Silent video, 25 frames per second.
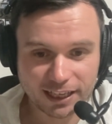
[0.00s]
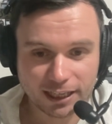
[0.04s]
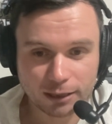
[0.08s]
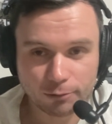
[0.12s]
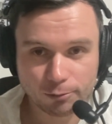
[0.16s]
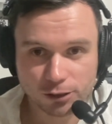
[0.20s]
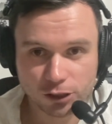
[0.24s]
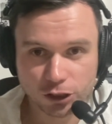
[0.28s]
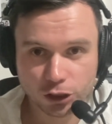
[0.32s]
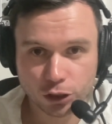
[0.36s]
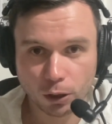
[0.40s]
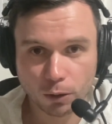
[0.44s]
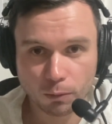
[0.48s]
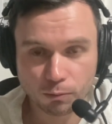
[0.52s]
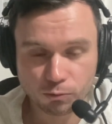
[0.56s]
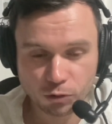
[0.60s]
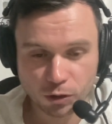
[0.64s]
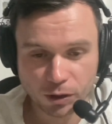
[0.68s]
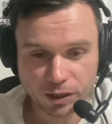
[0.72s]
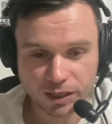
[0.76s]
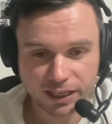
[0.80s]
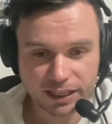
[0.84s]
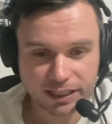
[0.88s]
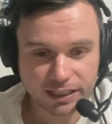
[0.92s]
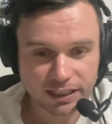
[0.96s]
He was top
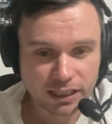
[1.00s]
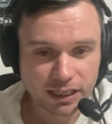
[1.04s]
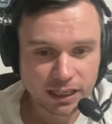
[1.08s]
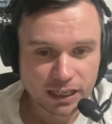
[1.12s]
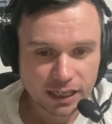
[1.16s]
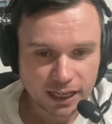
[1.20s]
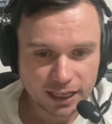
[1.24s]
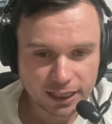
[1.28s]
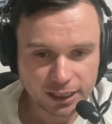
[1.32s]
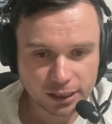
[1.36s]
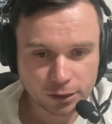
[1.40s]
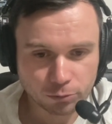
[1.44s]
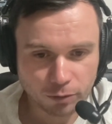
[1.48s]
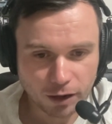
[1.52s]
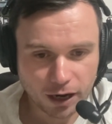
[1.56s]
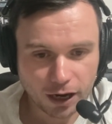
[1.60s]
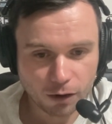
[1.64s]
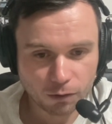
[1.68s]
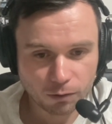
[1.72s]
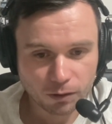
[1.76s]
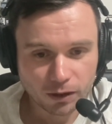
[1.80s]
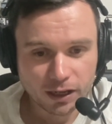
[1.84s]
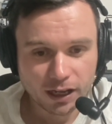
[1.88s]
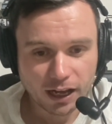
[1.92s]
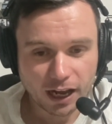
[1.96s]
rookie as
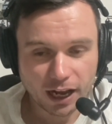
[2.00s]
well.